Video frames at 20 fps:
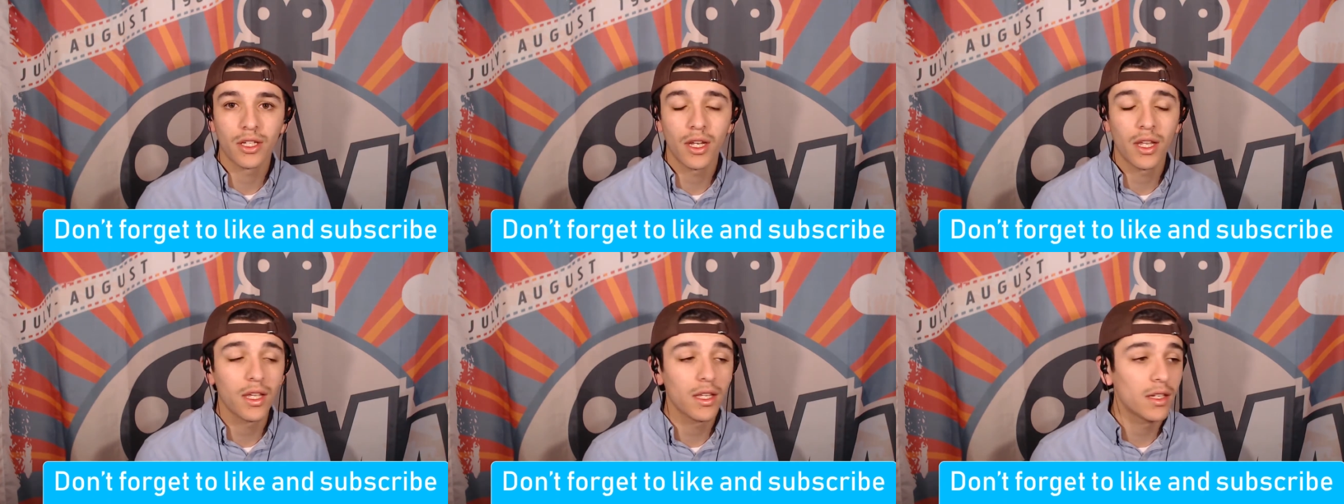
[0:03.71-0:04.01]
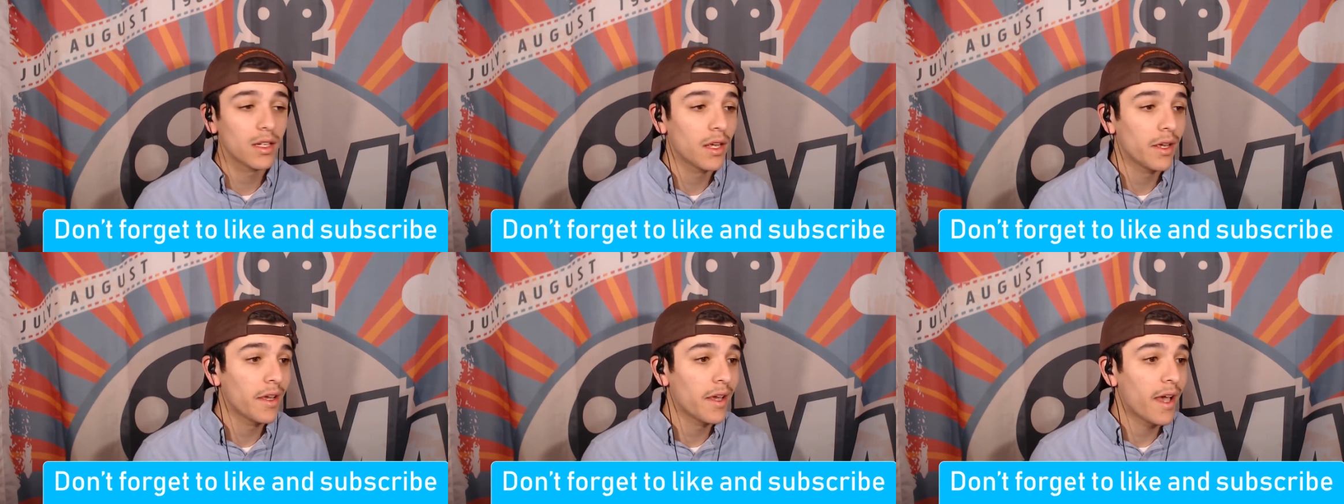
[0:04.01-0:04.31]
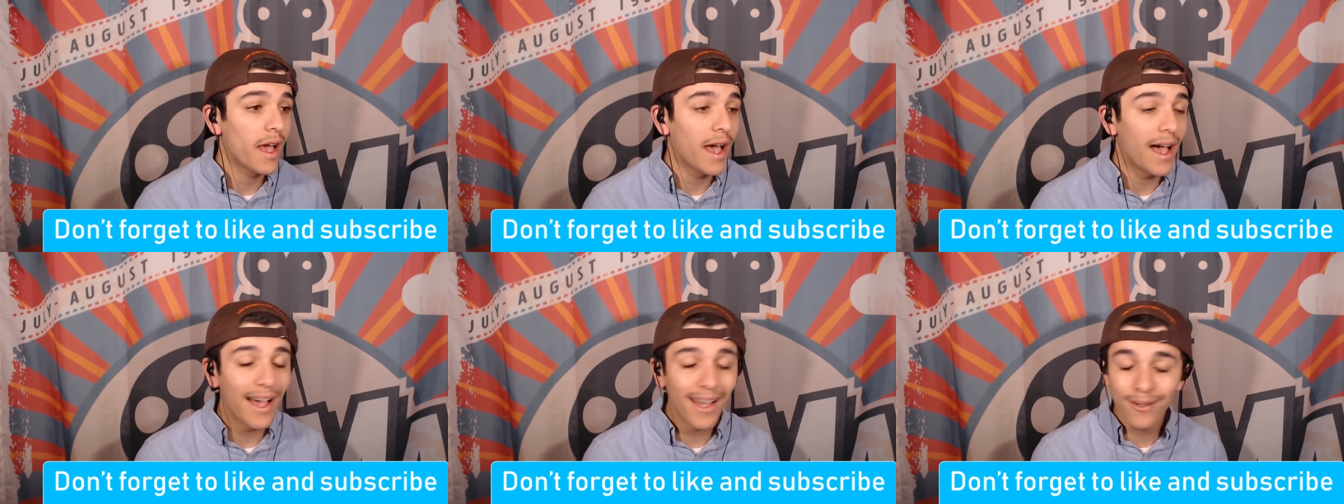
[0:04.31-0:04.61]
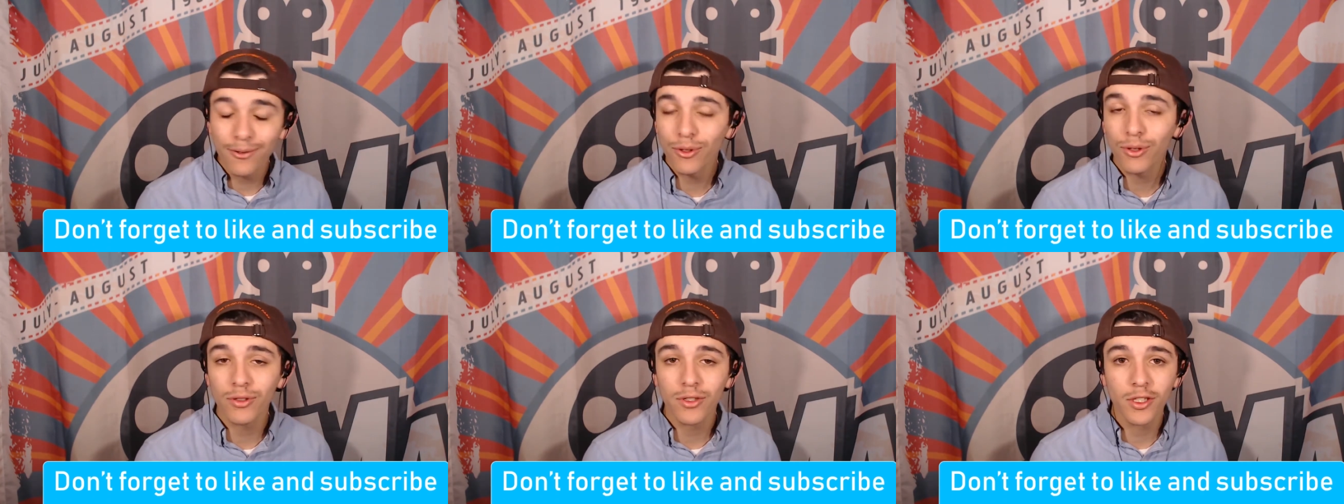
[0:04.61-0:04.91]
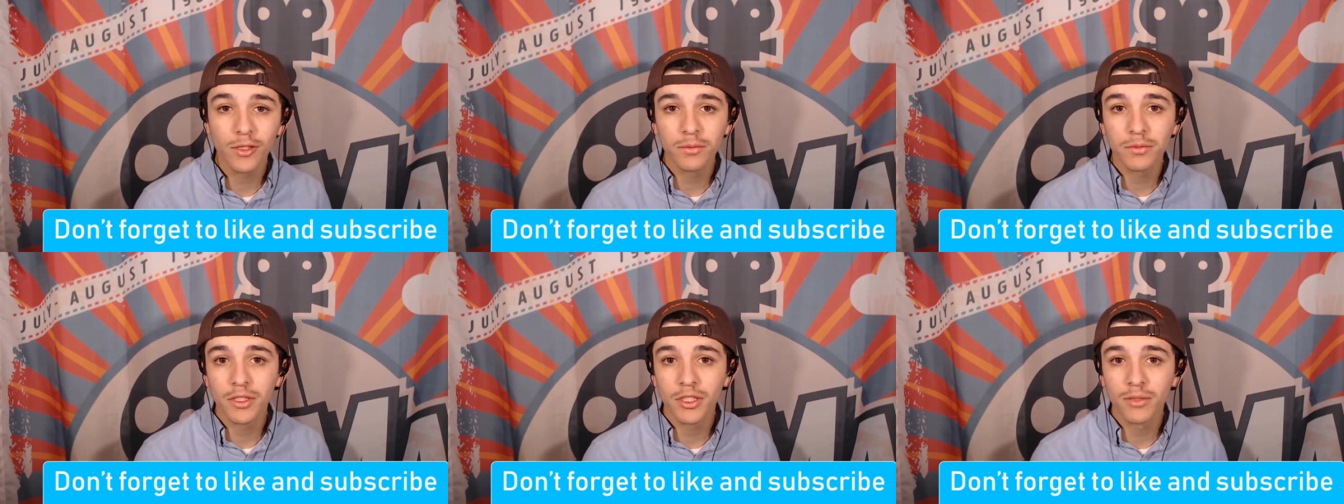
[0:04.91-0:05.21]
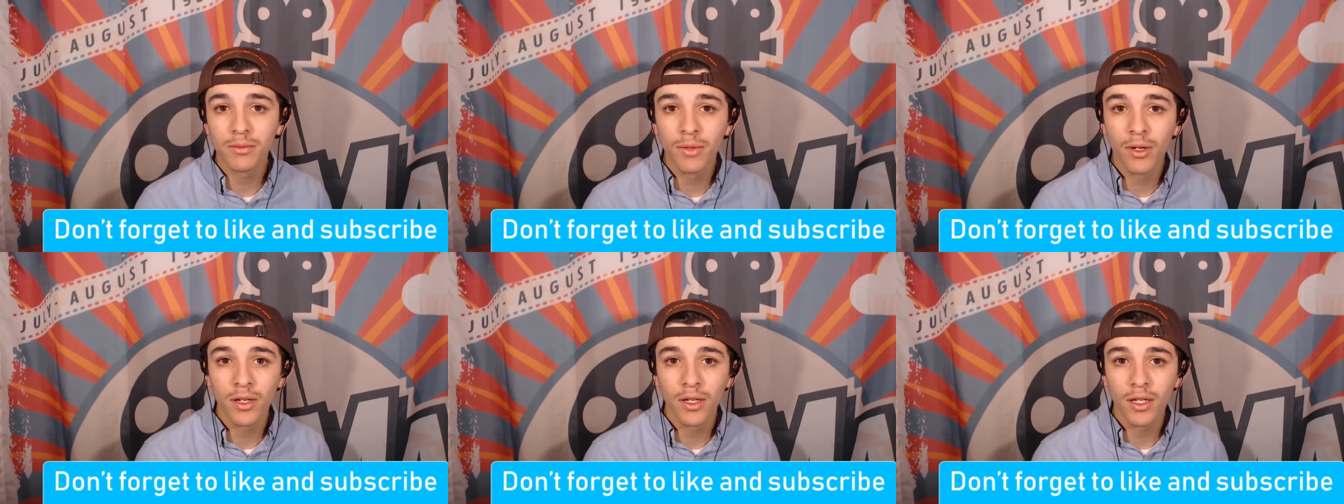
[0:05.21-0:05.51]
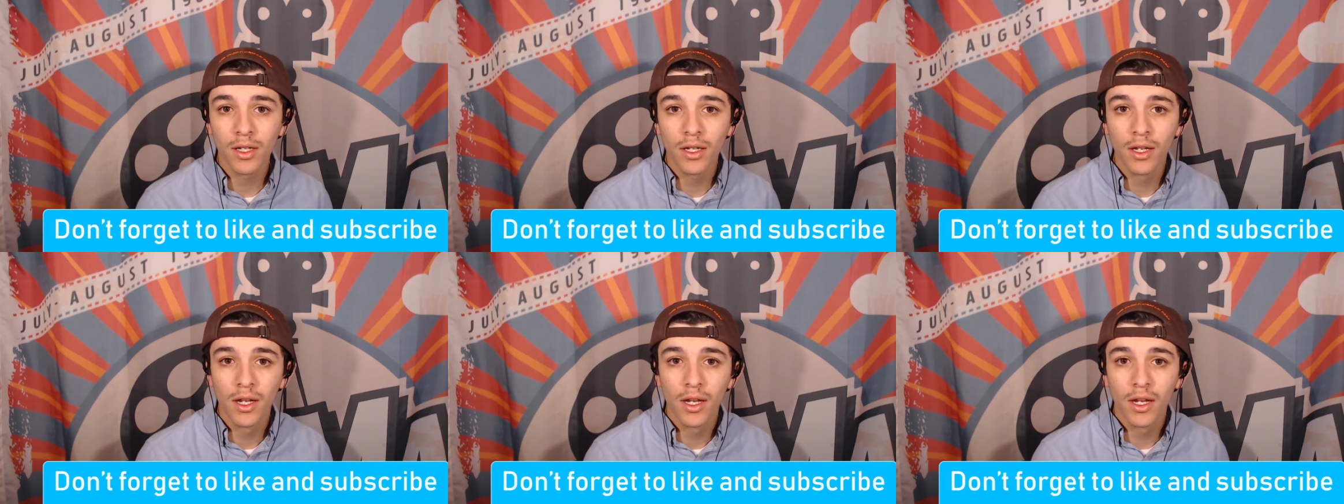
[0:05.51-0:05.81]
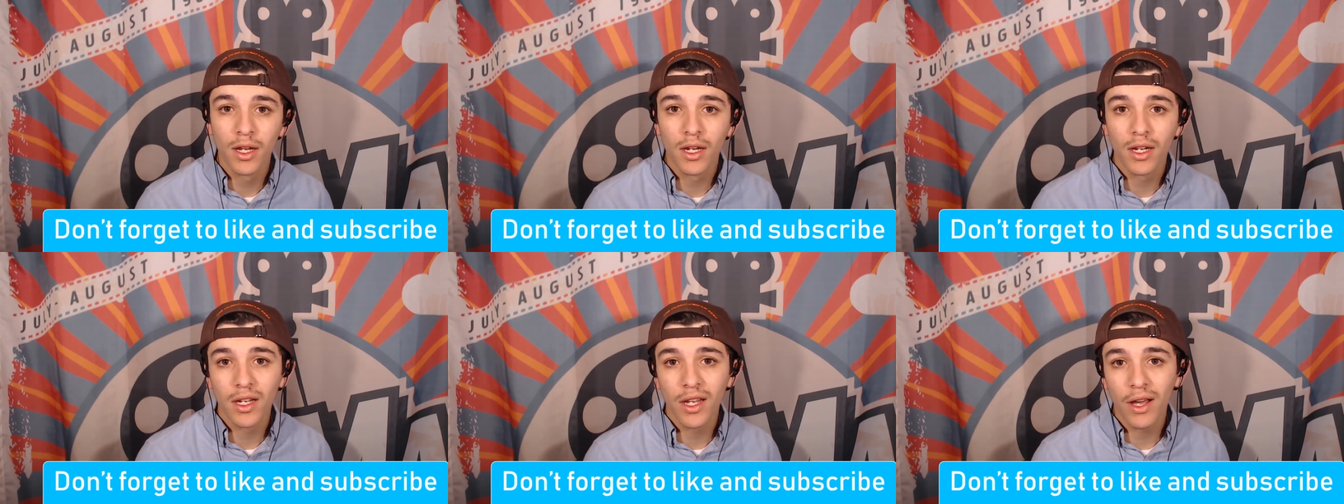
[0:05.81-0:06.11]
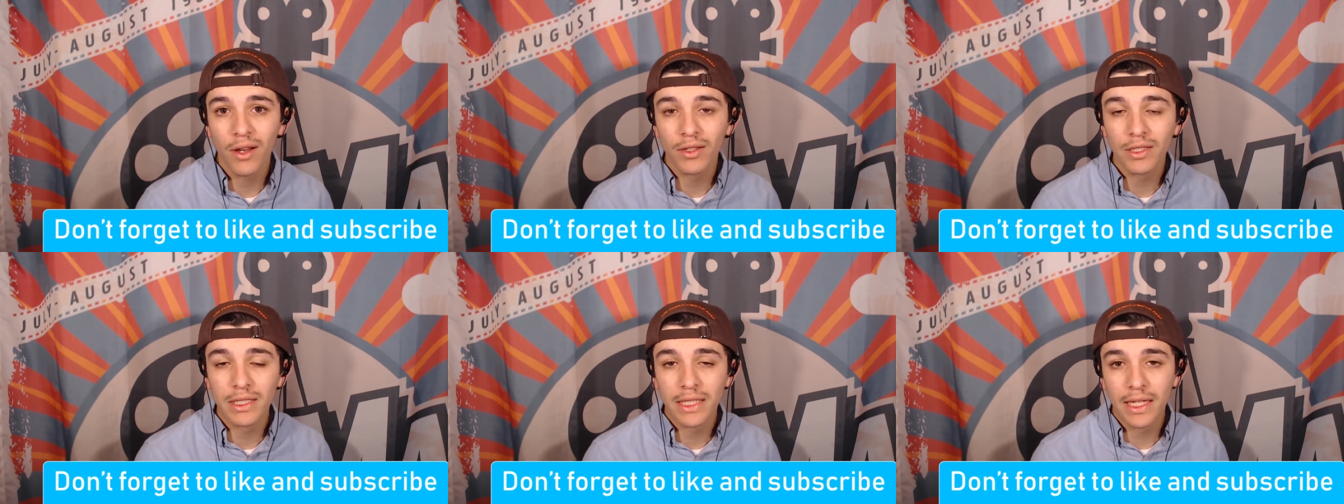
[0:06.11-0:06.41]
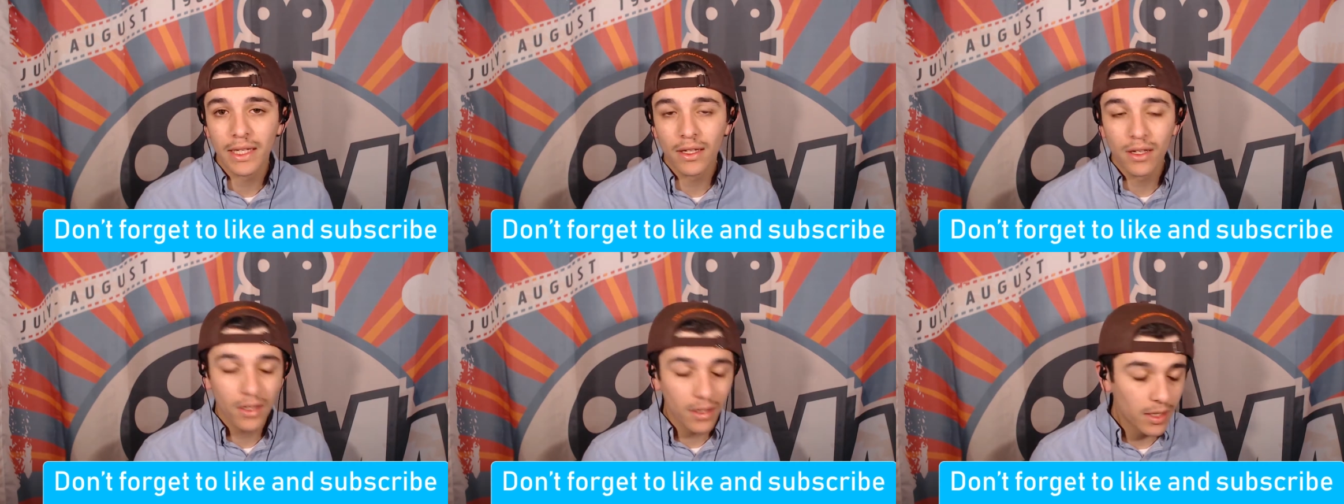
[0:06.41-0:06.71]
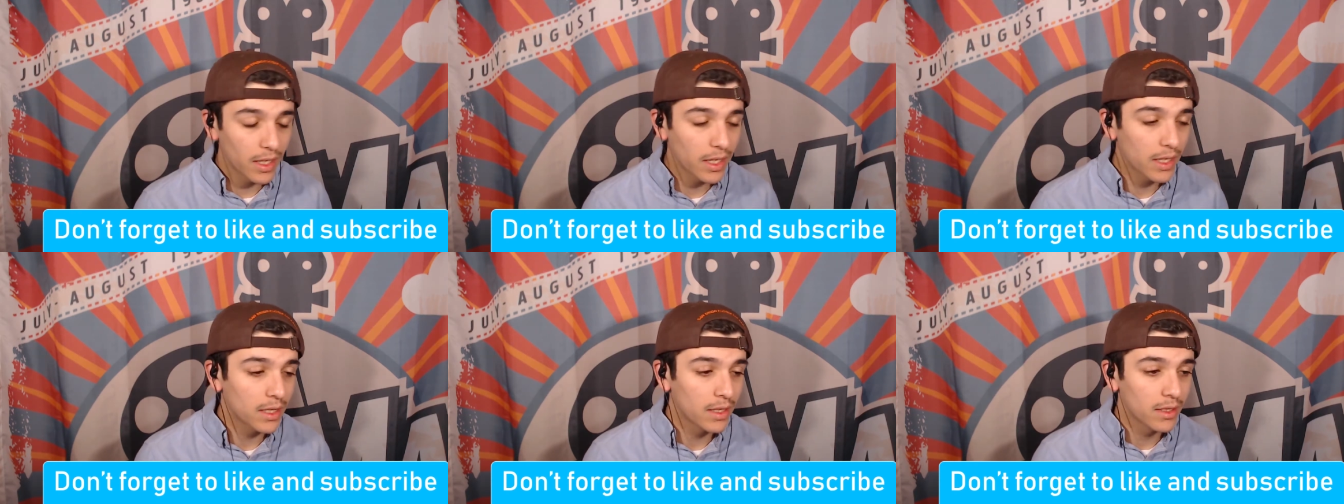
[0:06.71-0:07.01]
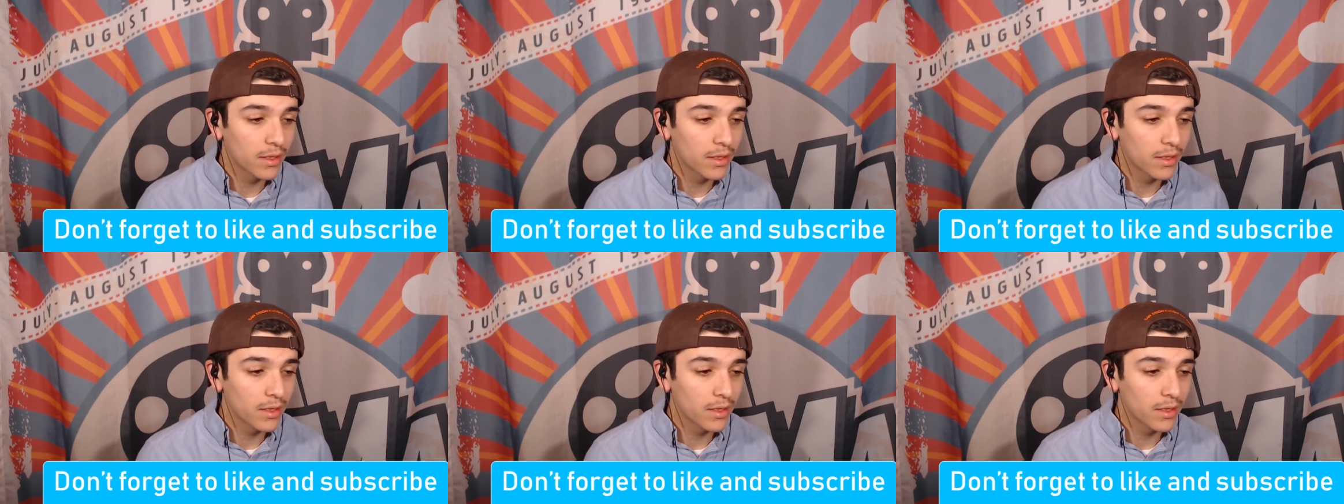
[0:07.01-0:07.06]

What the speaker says: And I woke up this morning and I was like, okay,